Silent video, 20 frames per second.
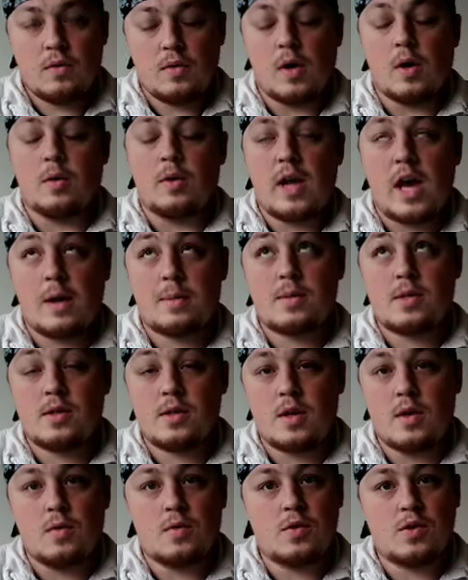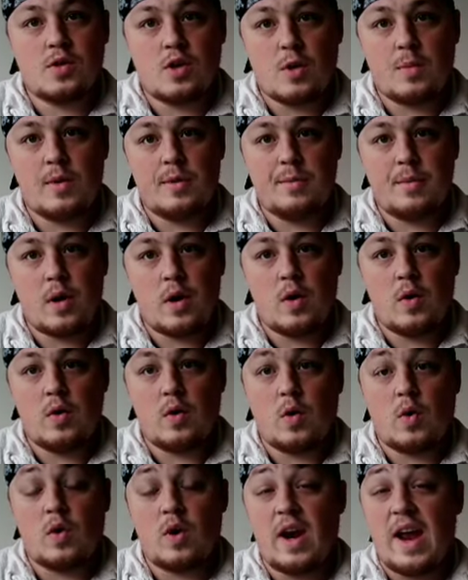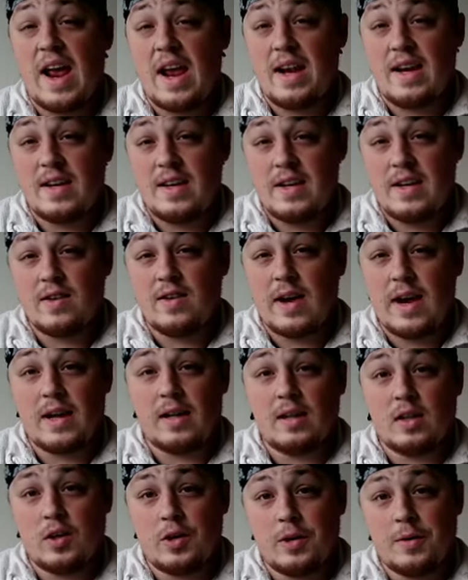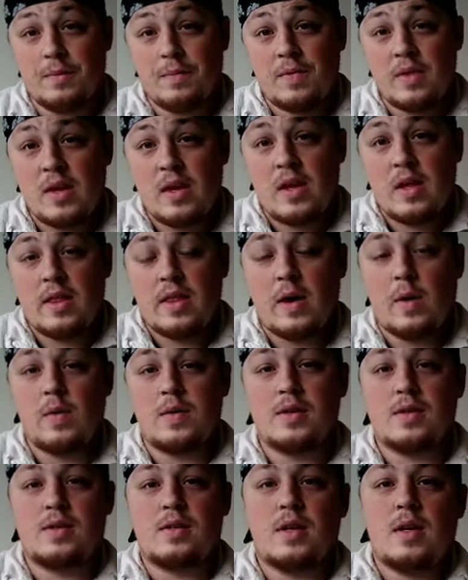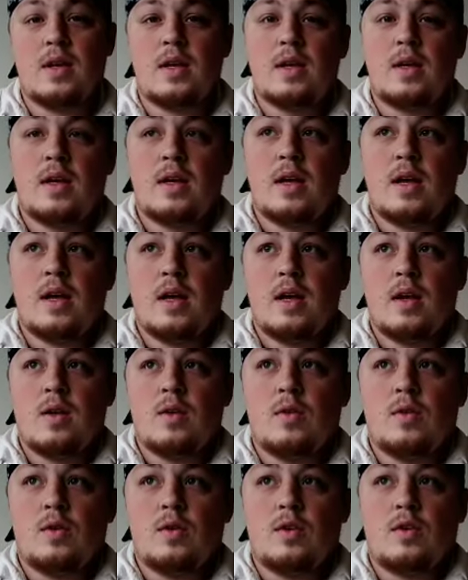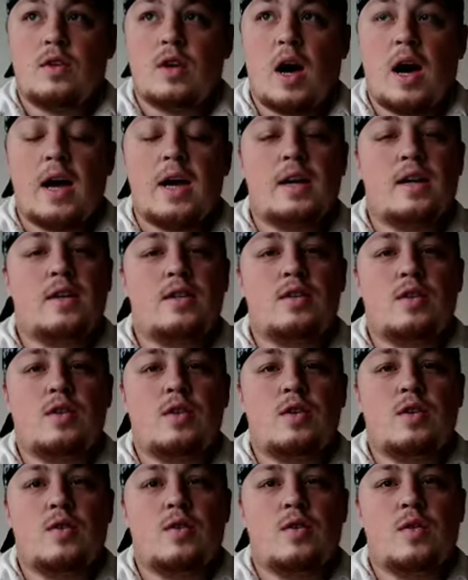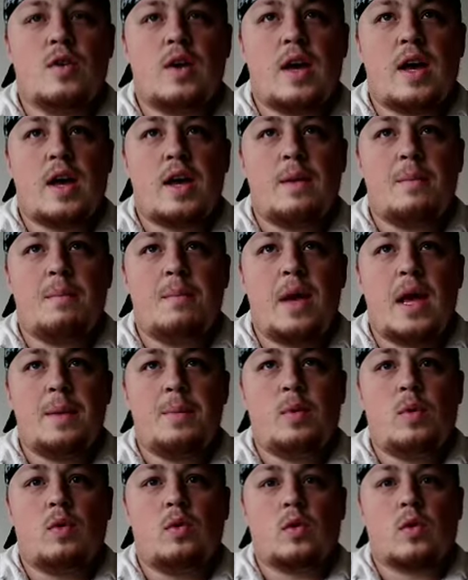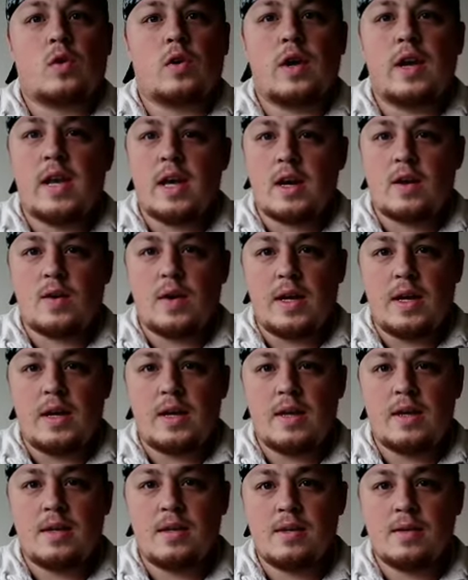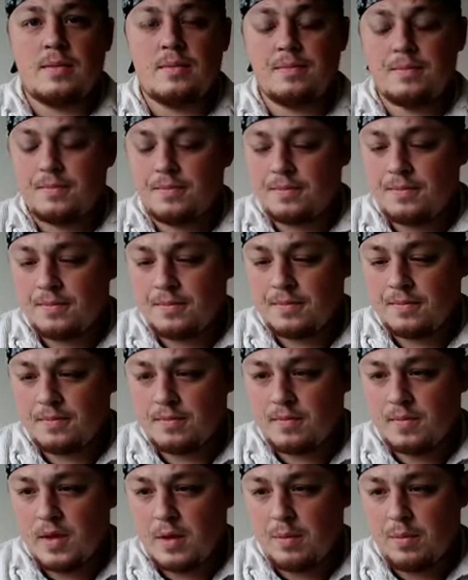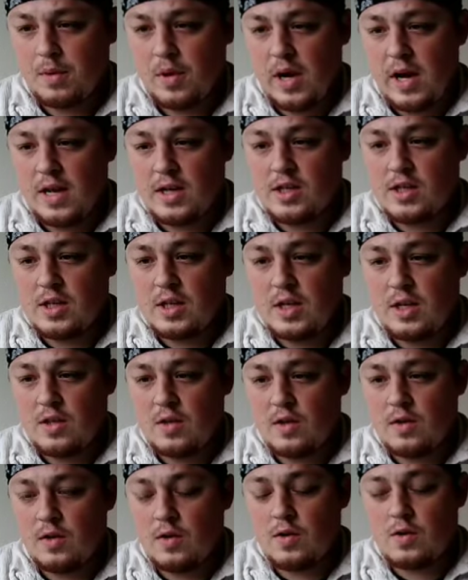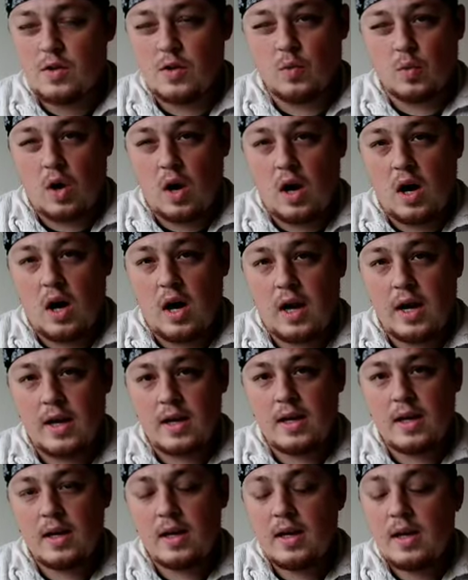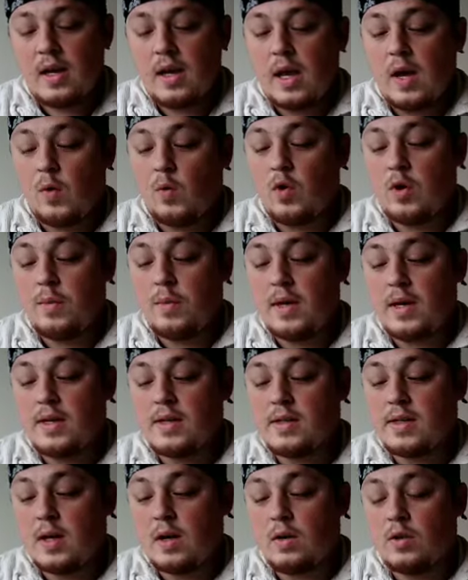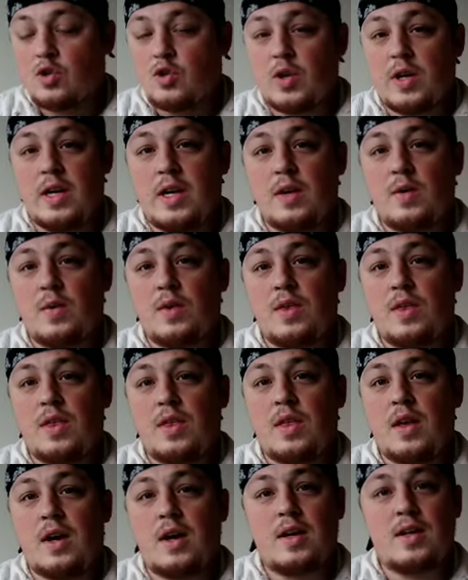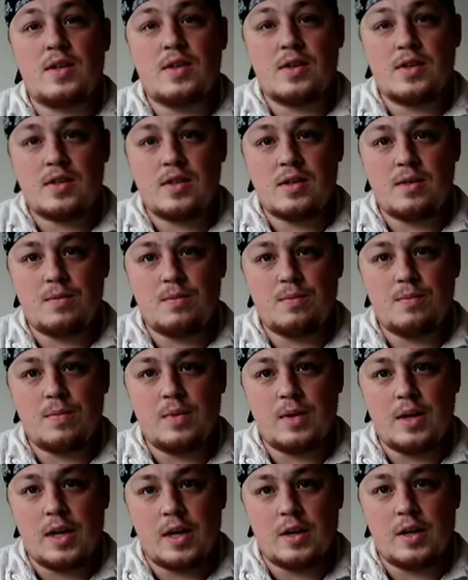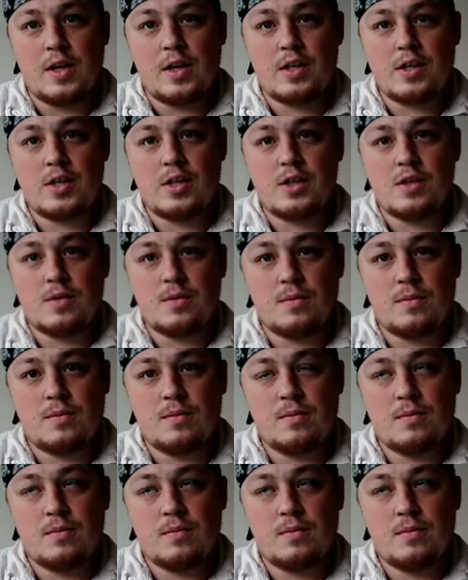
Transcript: knapped stone, sharpened bone, or deer antler that was tied to a maple or hickory branch, either using rawhide. It wouldn't be until trading with the English,